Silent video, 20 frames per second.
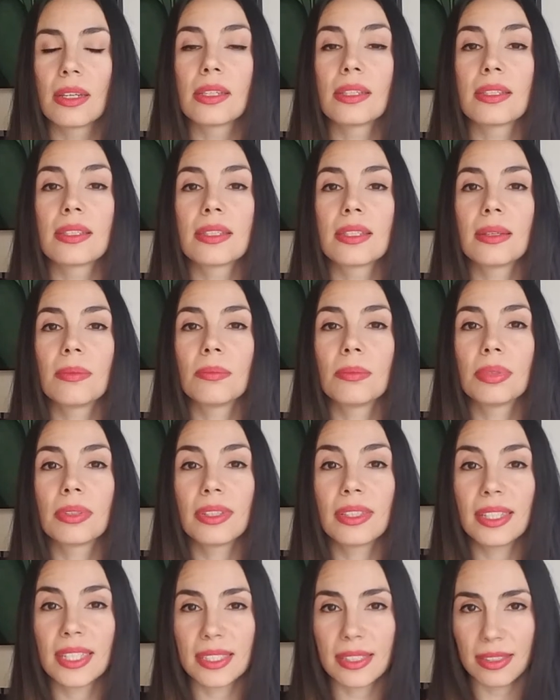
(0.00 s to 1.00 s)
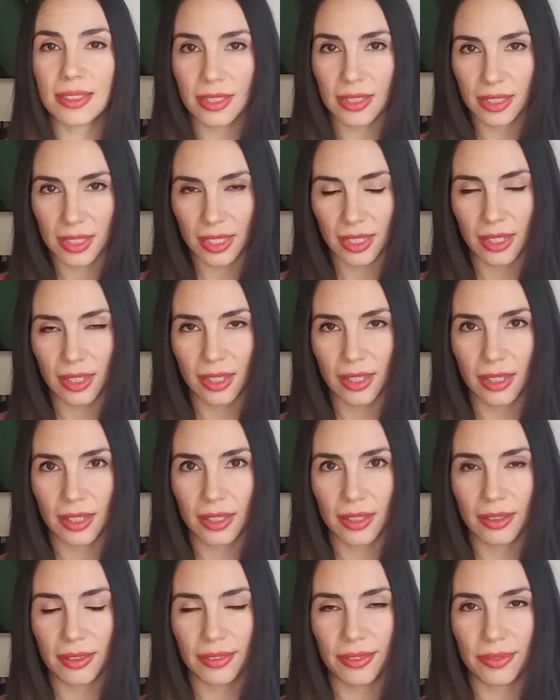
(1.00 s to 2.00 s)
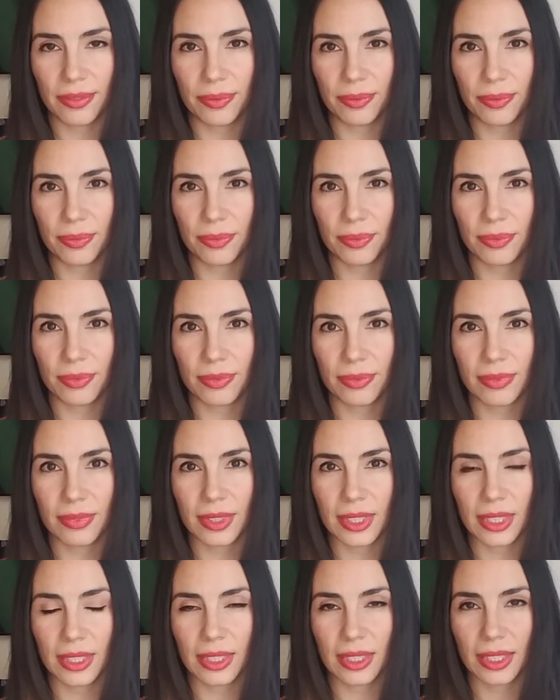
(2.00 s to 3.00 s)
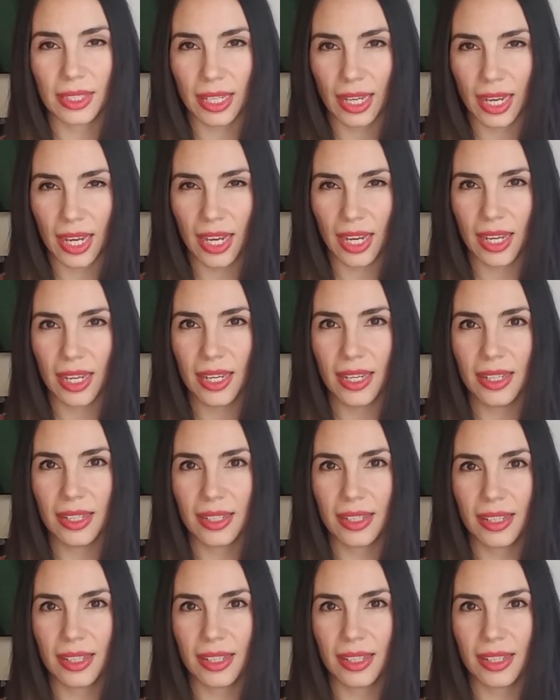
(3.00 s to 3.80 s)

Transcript: simplicity. Okay?